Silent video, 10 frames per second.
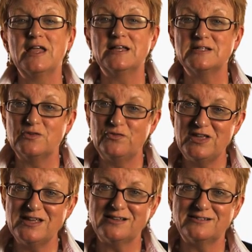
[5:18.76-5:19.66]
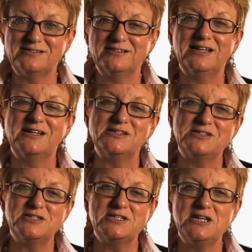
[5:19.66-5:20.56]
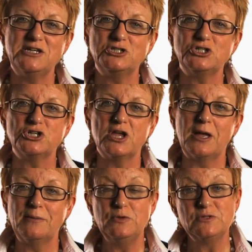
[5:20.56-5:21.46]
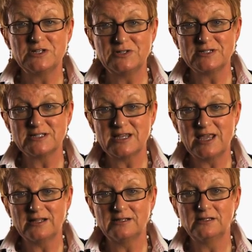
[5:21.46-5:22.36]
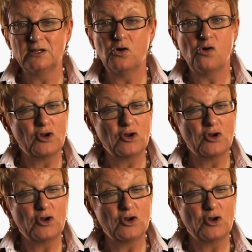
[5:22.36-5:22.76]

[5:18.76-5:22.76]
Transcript: as a vehicle to teach a musical skill or a